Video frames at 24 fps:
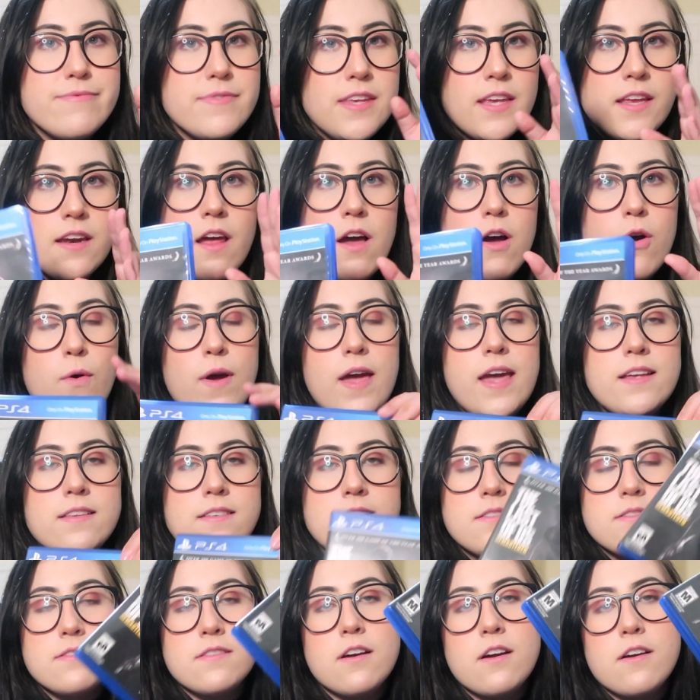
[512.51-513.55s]
you know,
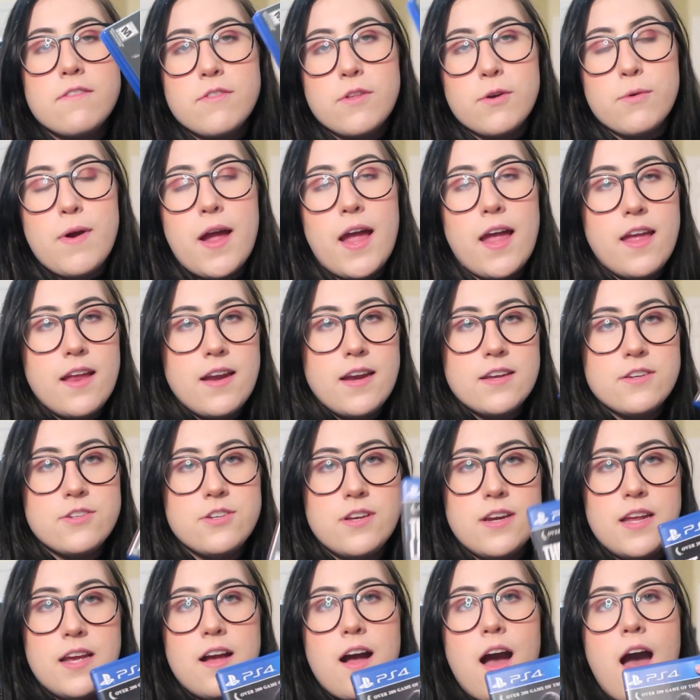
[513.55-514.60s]
it deserved the
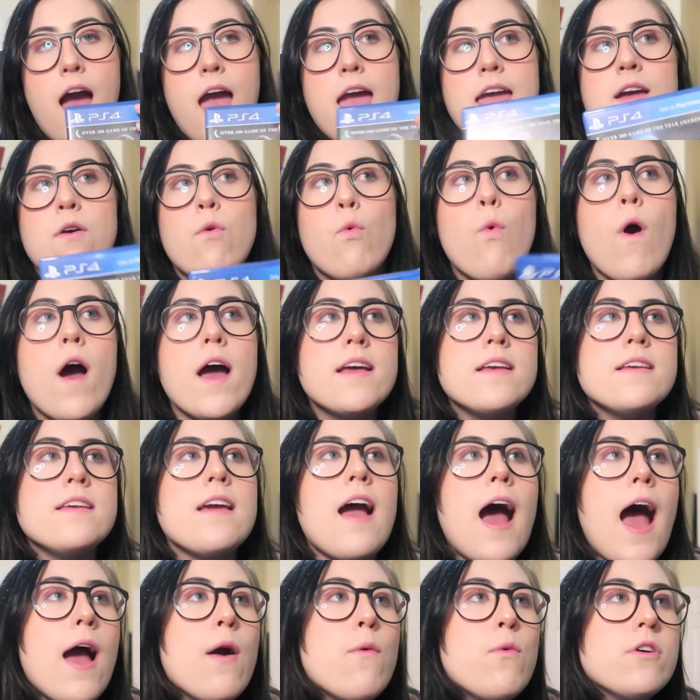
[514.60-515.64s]
recognition it got. What
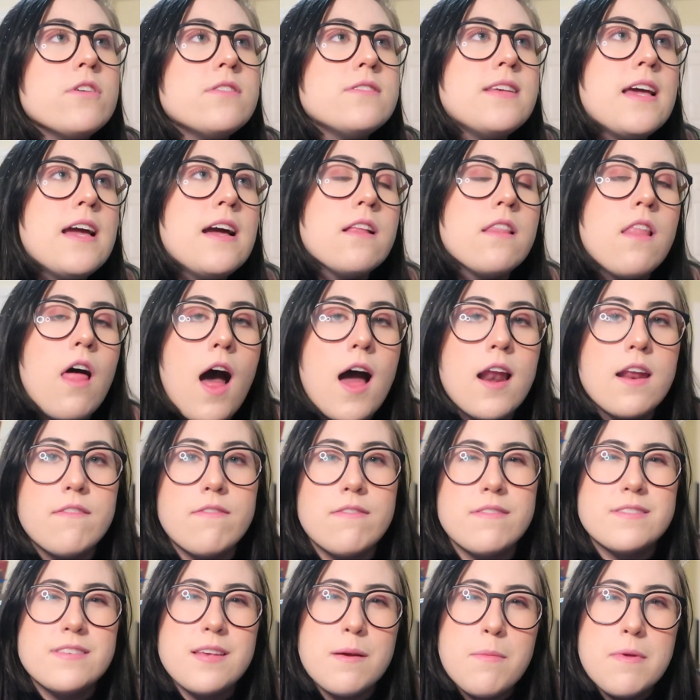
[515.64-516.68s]
I will say,
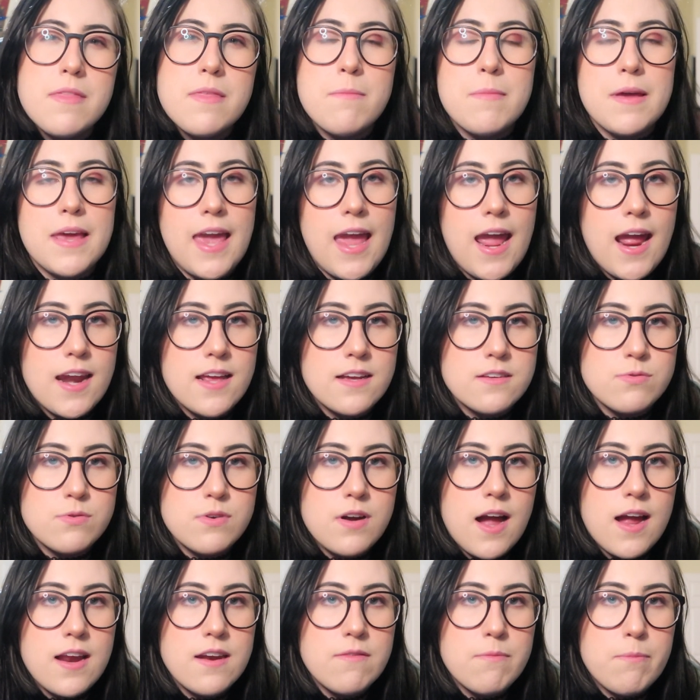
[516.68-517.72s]
some of the mechanics
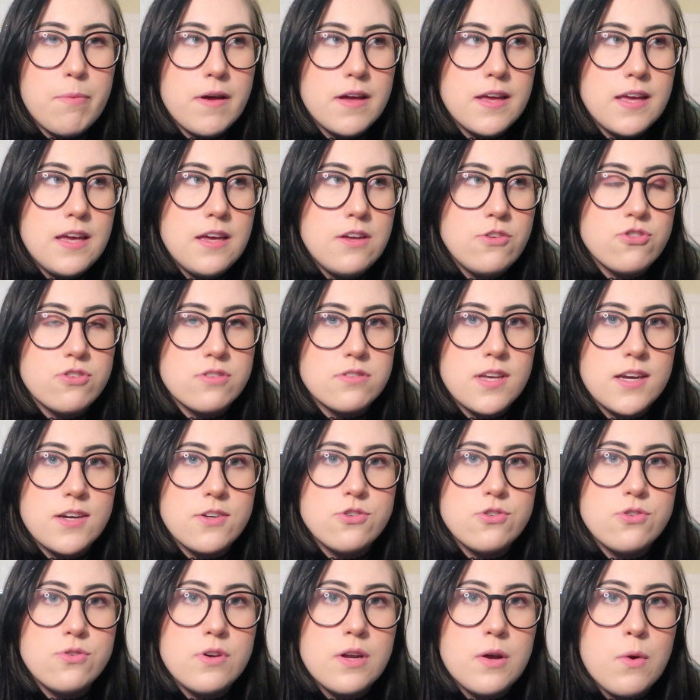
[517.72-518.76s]
were kind of buggy, just
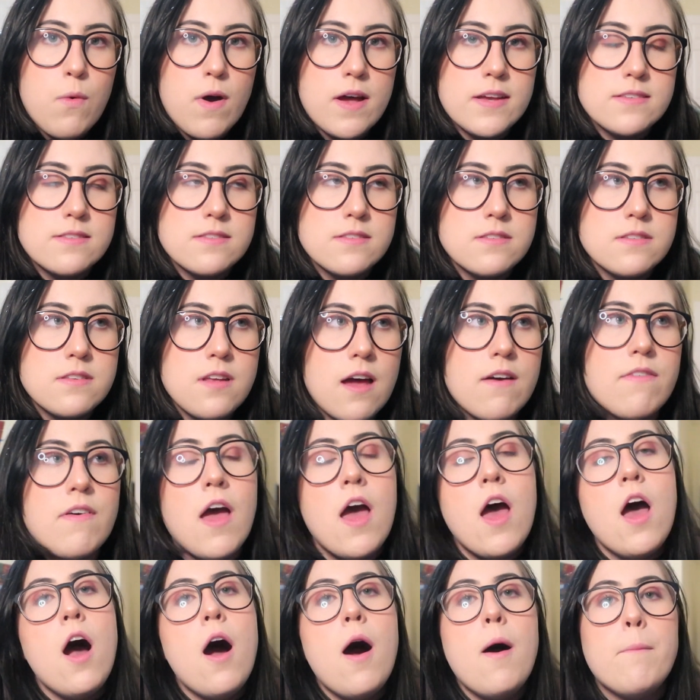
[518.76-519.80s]
like shooting wise and
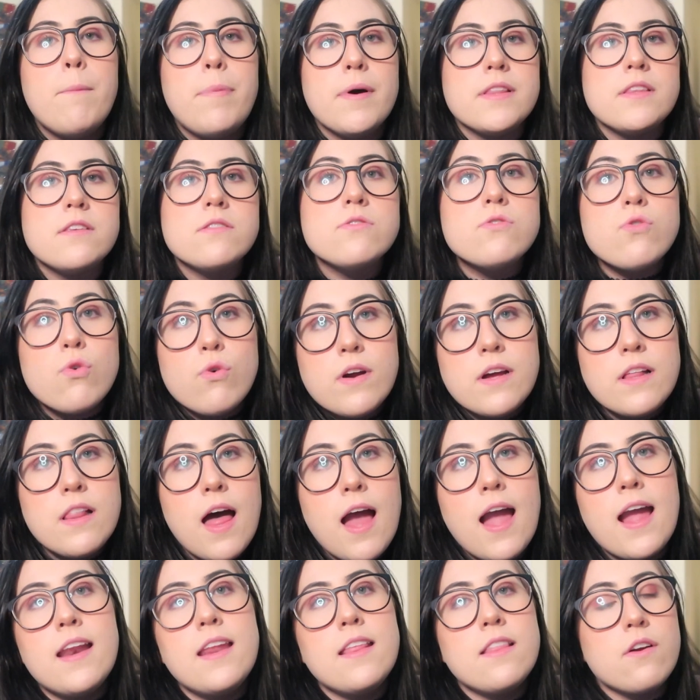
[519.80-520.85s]
stuff, but
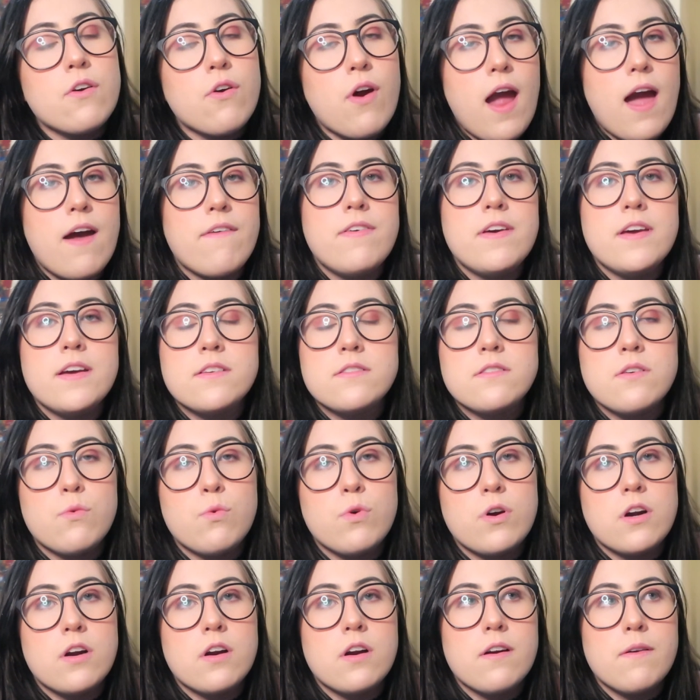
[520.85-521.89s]
storyline and the graphics
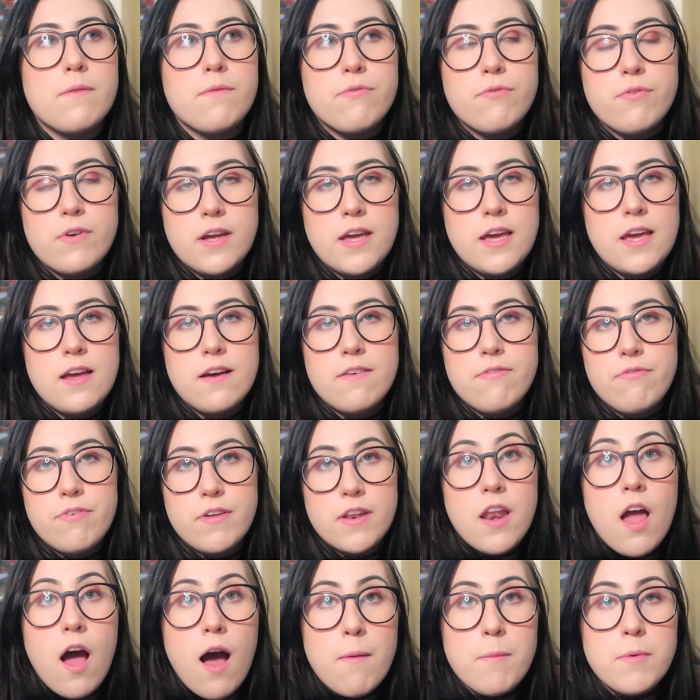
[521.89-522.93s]
were freaking
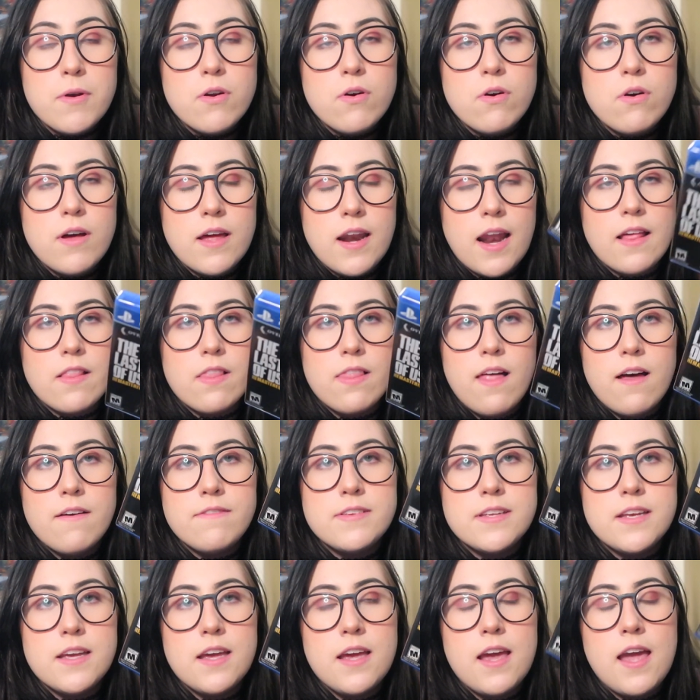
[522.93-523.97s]
phenomenal and I
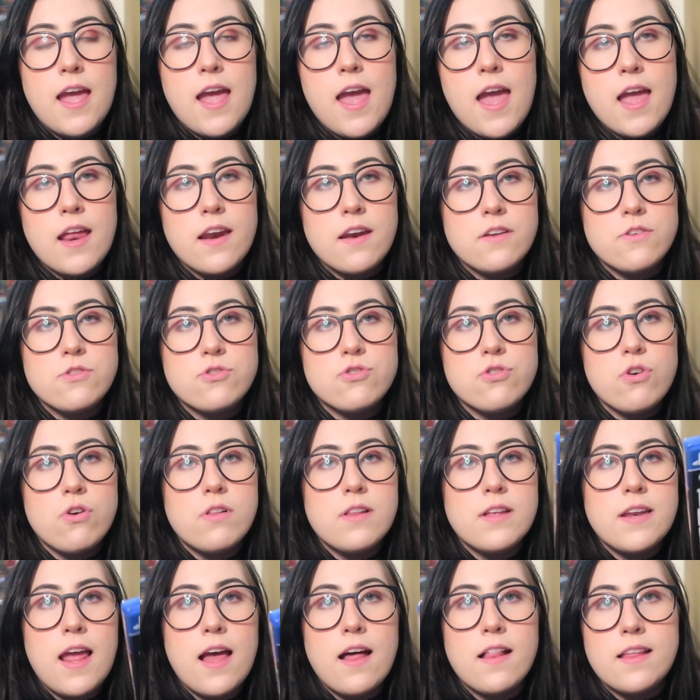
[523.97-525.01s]
loved it. And
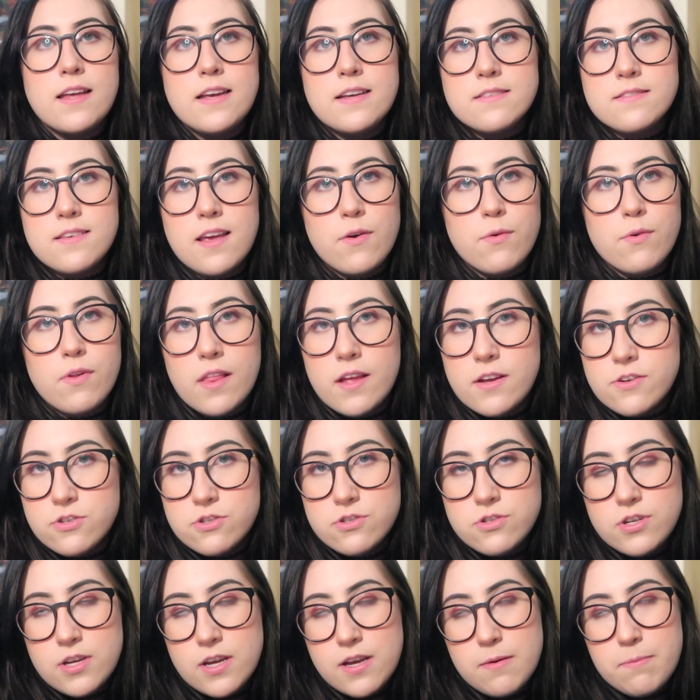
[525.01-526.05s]
Joel and Ellie's like
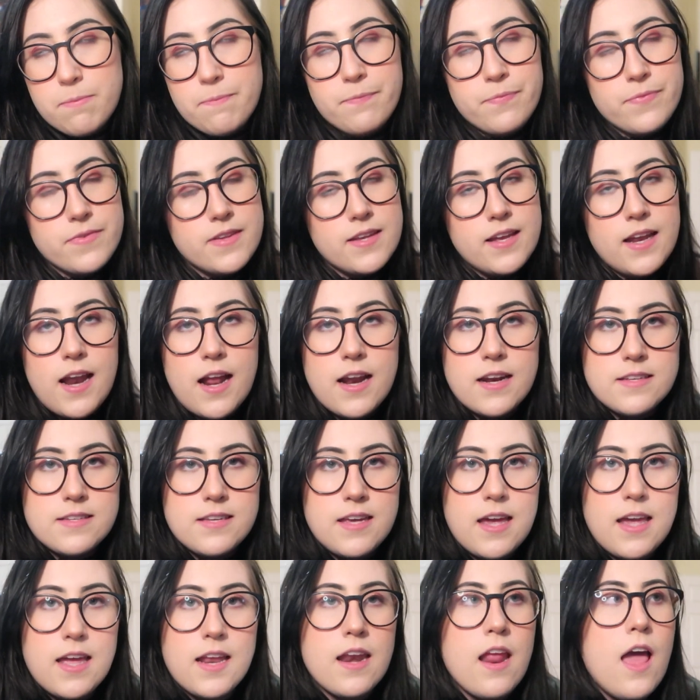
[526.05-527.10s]
relationship, 10 out of
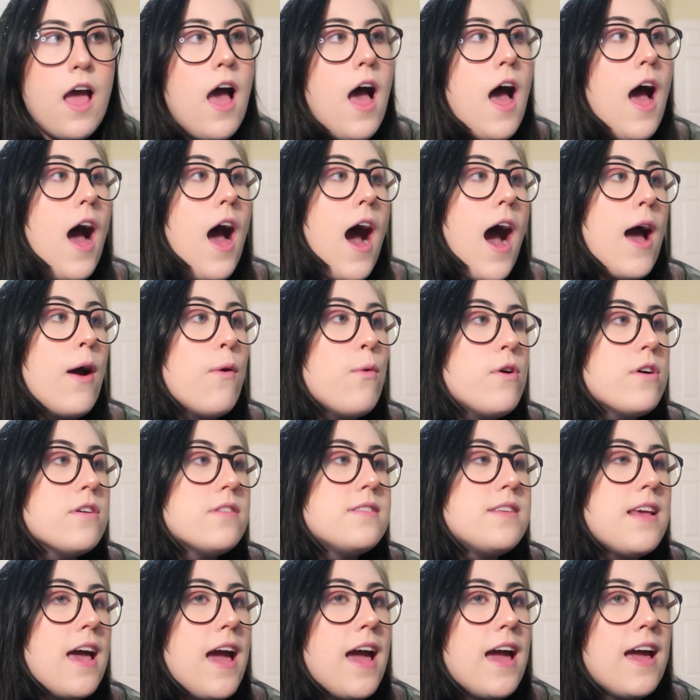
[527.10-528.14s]
10. I will
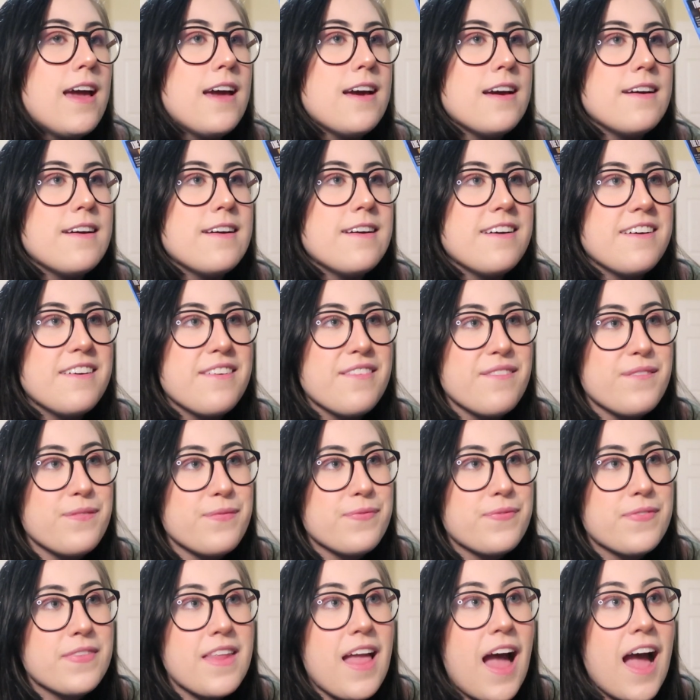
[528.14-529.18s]
say,
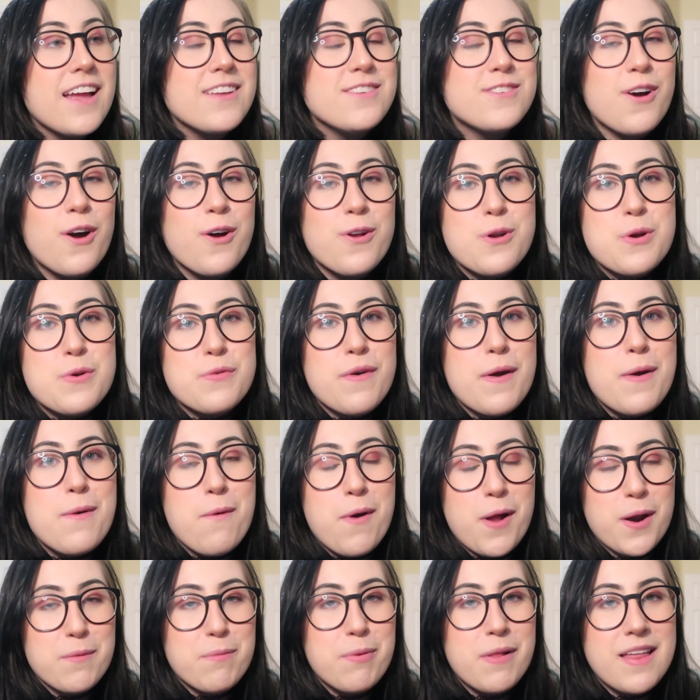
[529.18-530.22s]
I don't know if I
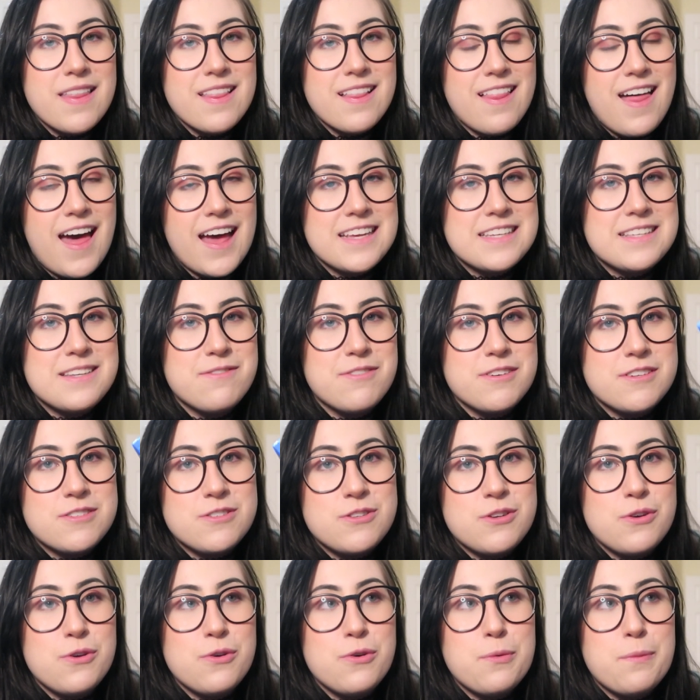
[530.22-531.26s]
want to play The Last of
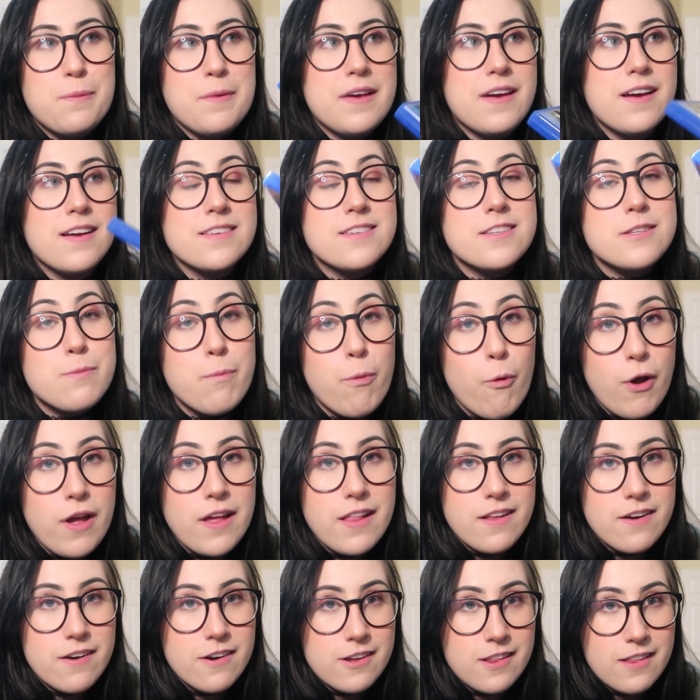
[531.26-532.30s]
Us 2 because,
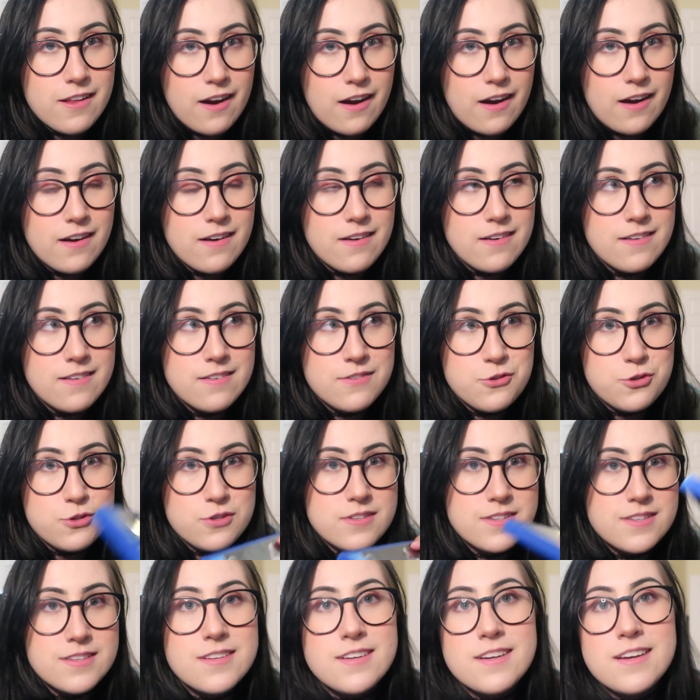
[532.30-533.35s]
spoiler alert,
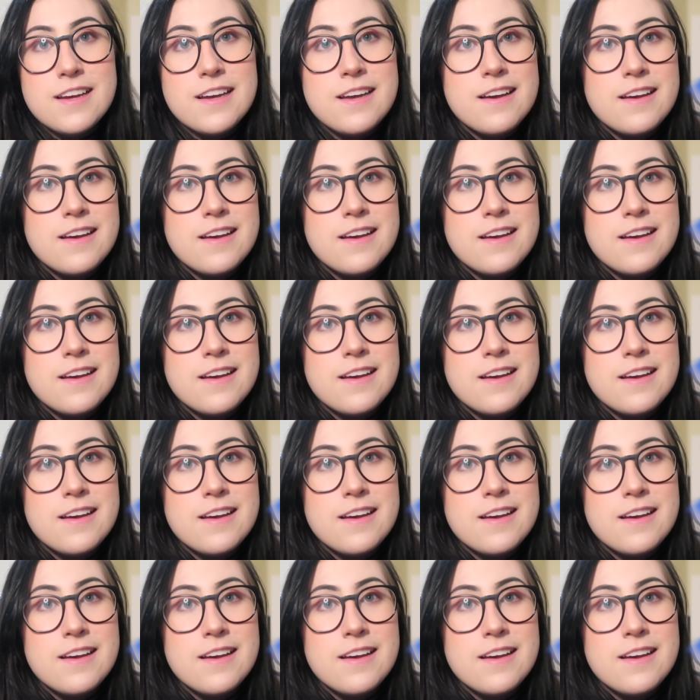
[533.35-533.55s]
just